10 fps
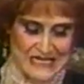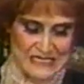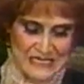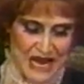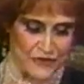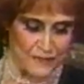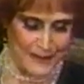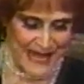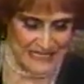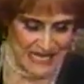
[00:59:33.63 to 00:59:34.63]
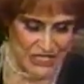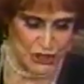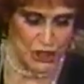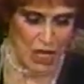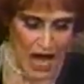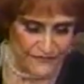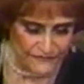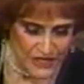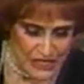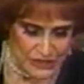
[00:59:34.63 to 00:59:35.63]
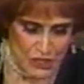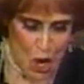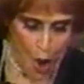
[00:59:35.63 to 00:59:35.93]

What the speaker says: in southern plantation cotton fields